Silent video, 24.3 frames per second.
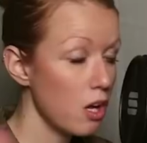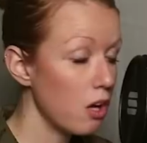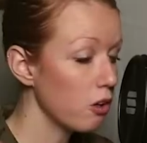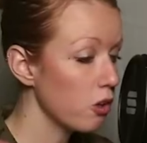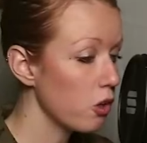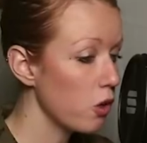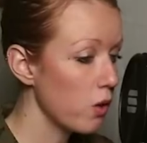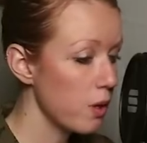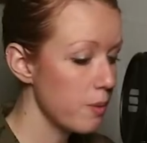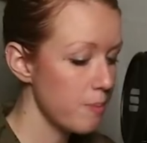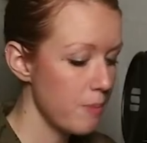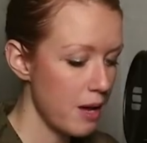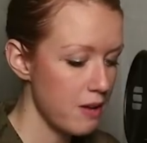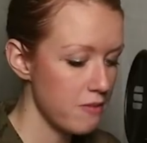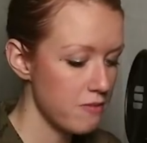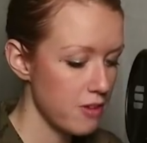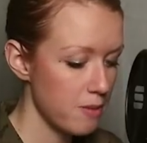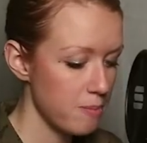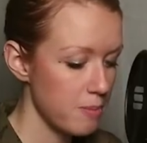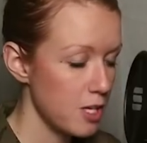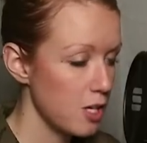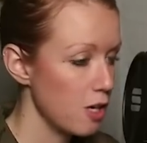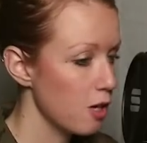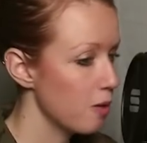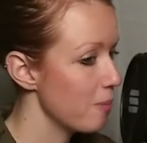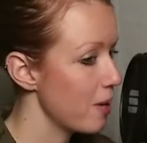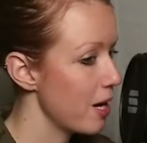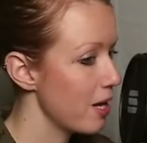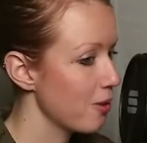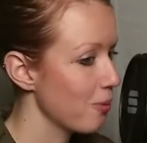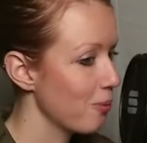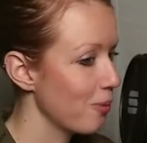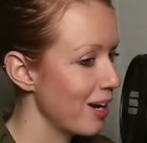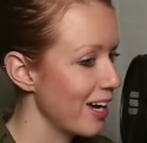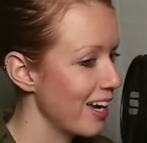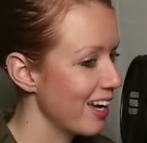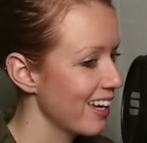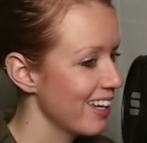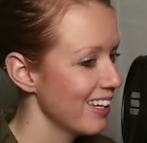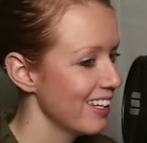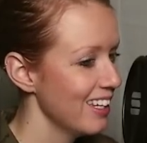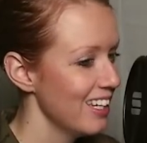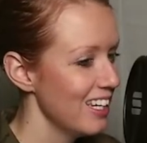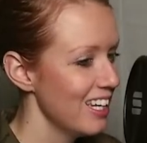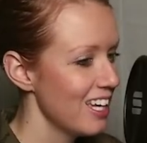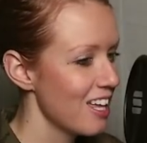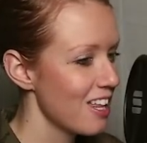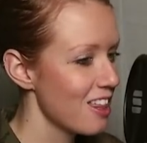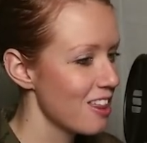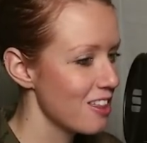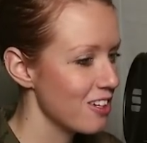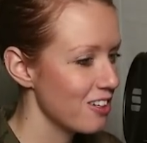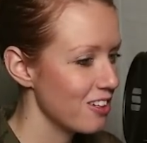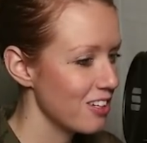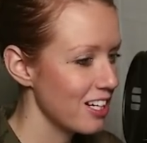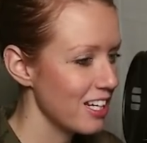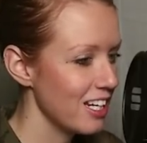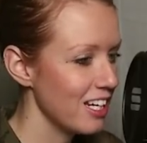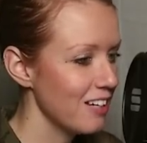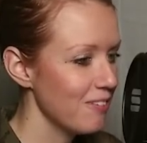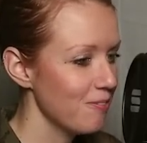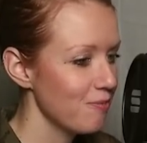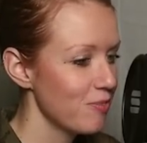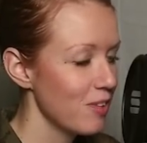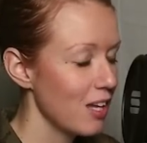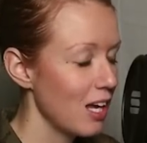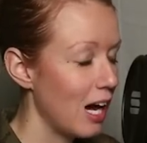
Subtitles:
all going by Vimeo, by the way, 30.